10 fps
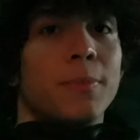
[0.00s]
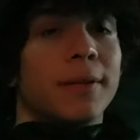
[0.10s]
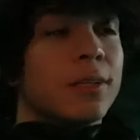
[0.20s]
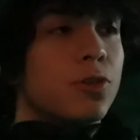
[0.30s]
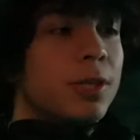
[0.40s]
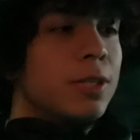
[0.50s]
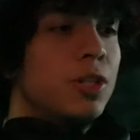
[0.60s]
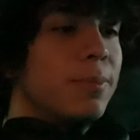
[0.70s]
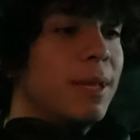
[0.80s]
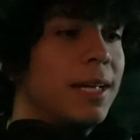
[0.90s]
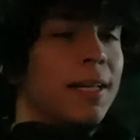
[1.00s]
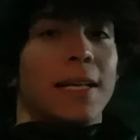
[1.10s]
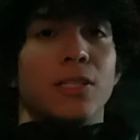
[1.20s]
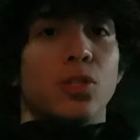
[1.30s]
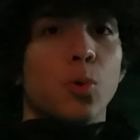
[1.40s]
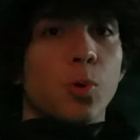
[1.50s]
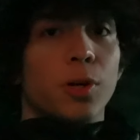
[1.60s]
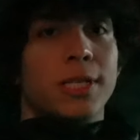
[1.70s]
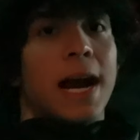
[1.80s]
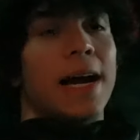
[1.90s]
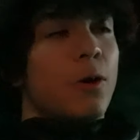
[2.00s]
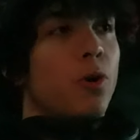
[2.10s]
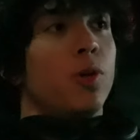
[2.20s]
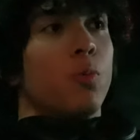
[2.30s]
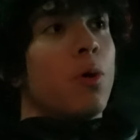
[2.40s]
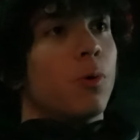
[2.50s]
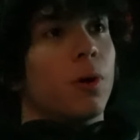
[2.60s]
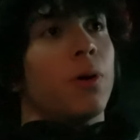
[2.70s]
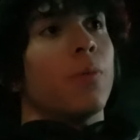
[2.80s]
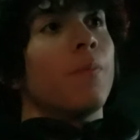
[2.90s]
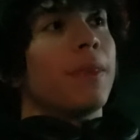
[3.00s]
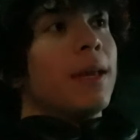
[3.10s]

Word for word: You have to treat the gym like it's do or die, or you won't grow,